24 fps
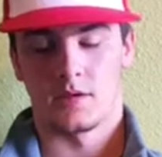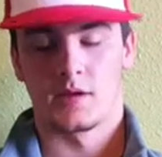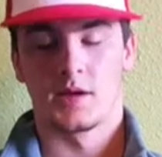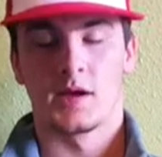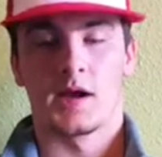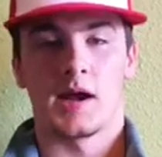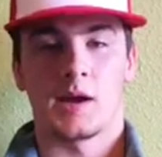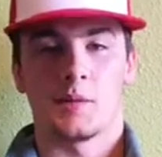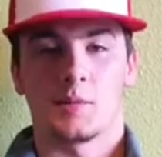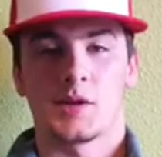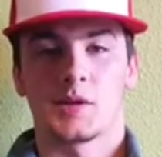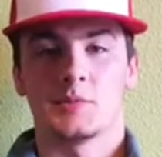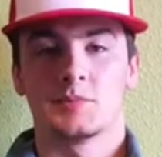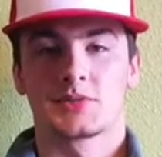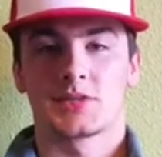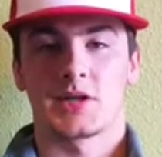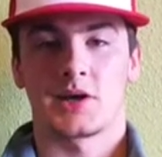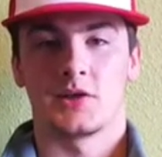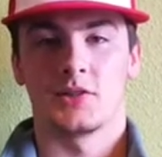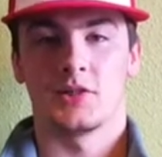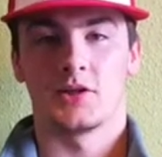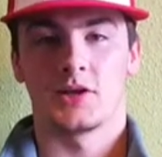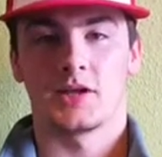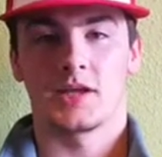Hi, my name is
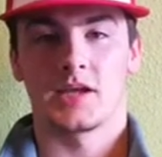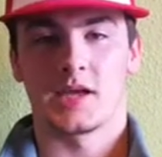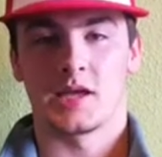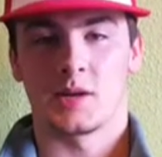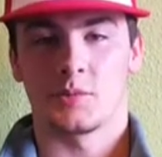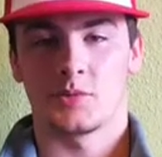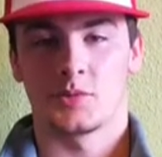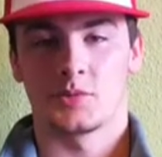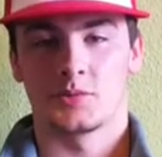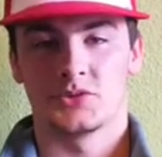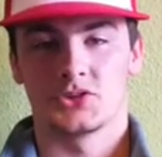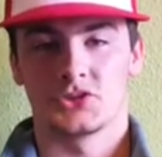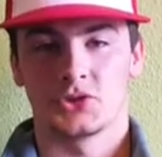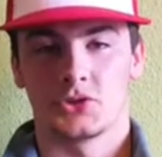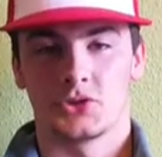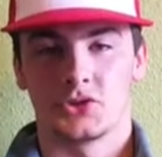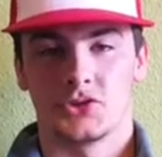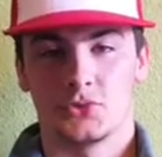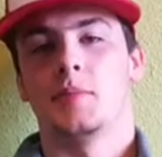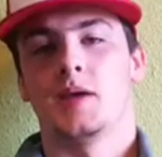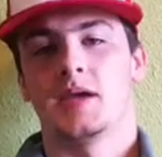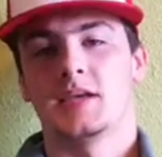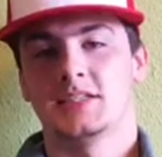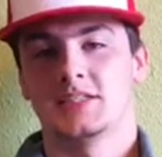Lunny, and I'm going to be showing
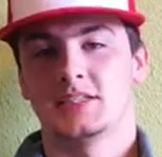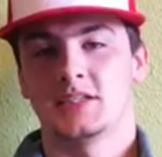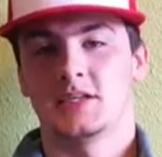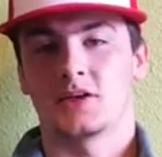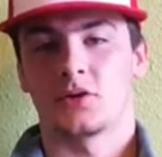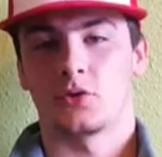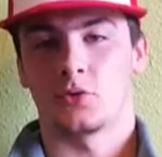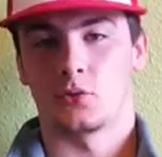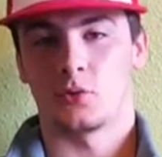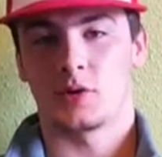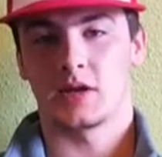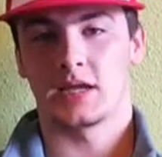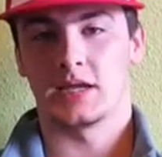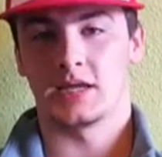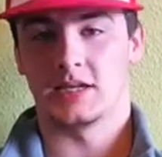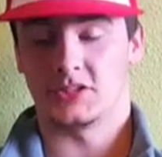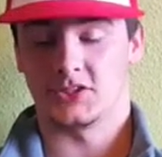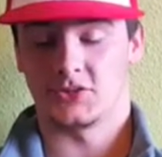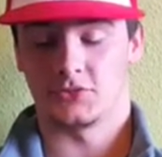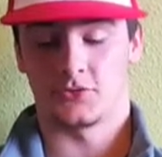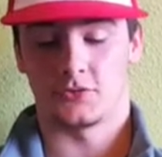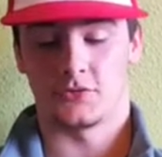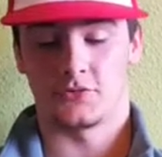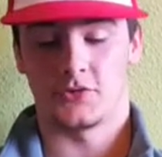you basic
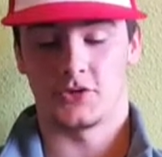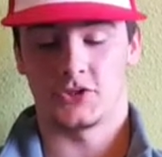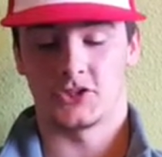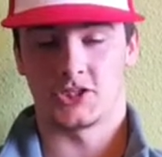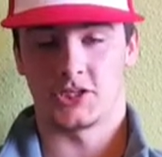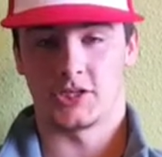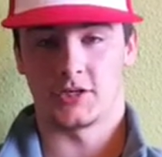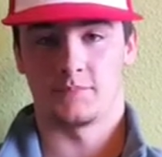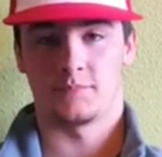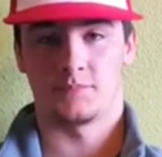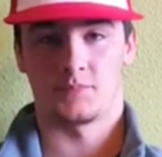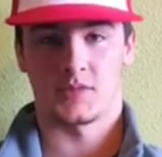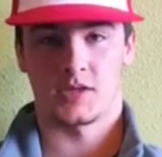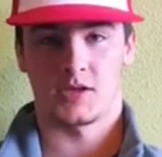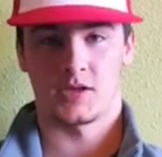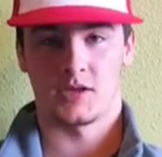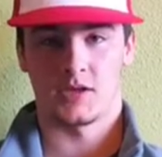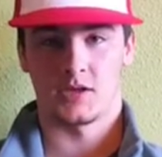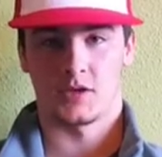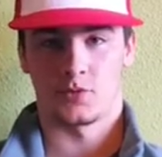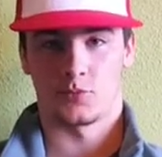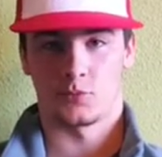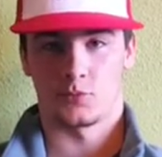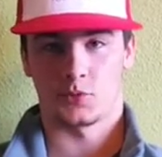riggings for fishing.
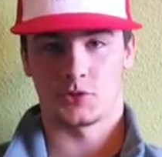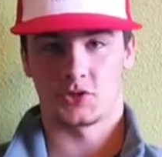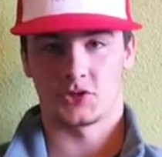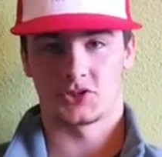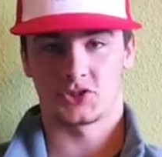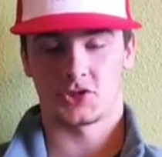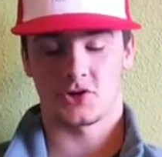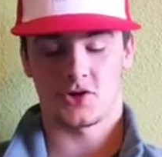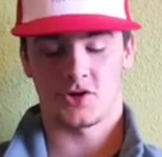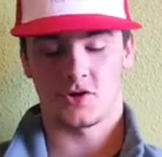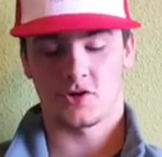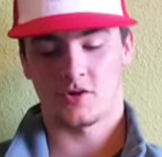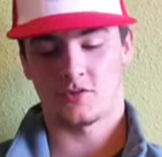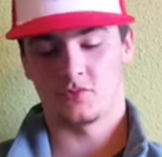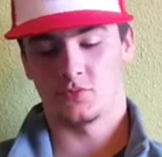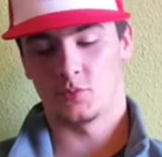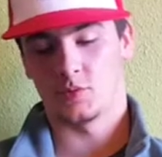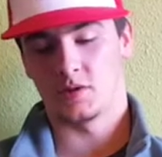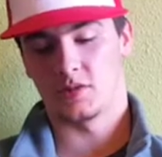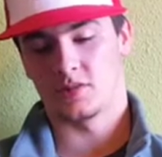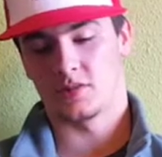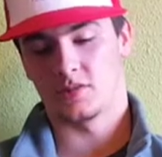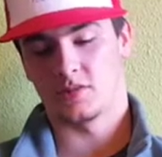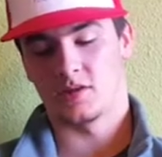We're going to start off
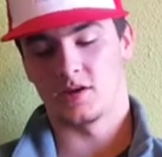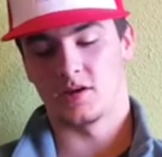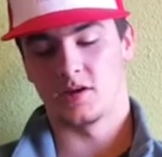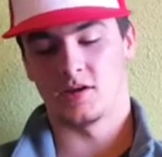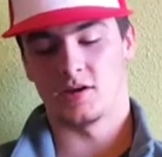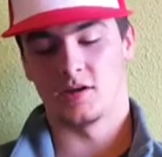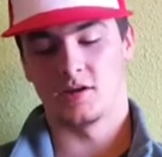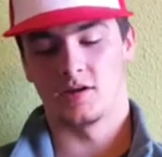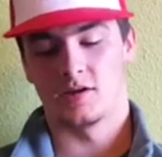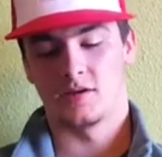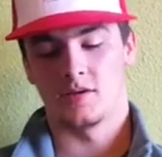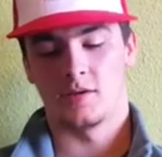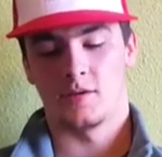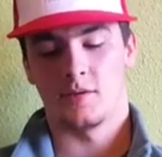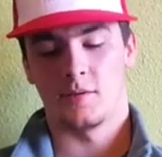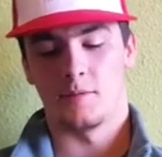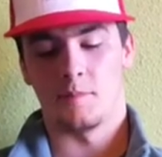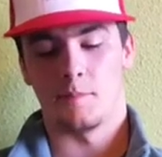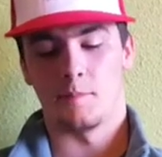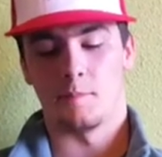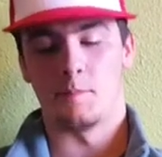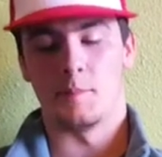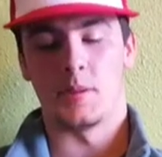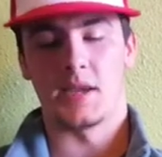with the
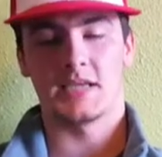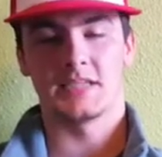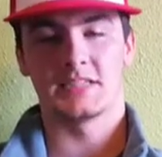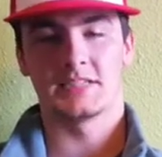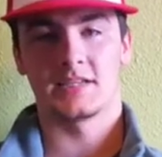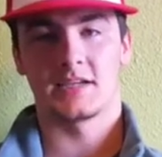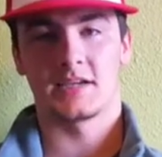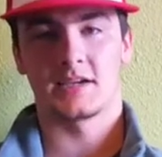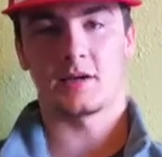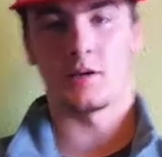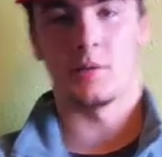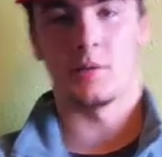basic